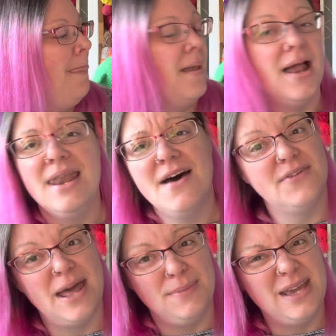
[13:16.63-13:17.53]
I love
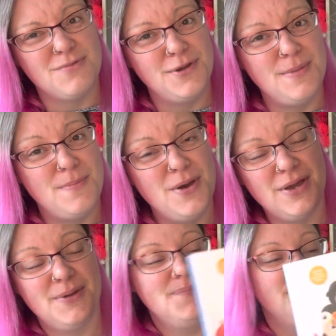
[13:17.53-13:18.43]
an amigurumi
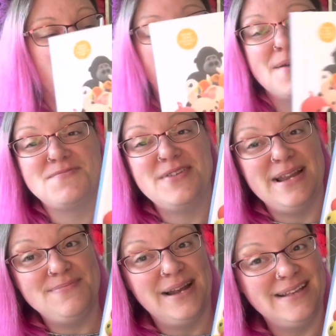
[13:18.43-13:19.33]
book and I'm
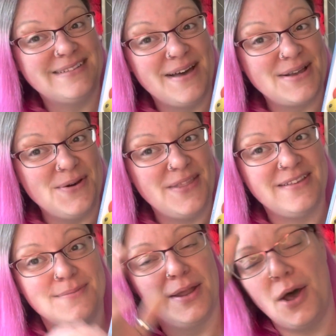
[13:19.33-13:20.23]
really pleased that I got
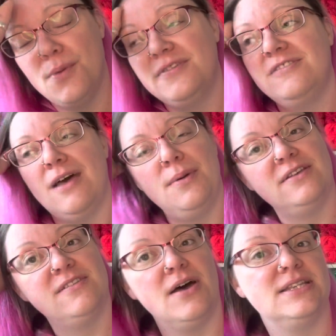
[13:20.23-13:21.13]
this one. I was so
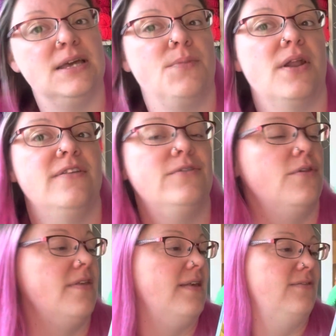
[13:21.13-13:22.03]
excited when I saw
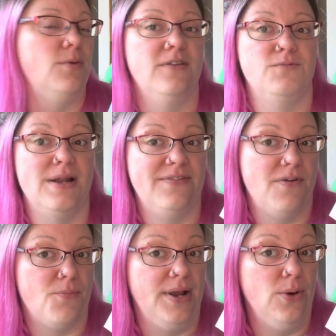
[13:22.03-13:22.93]
that this was ready for
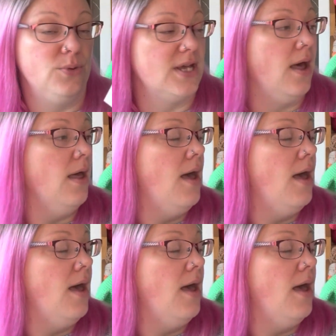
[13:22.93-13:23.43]
pre-order.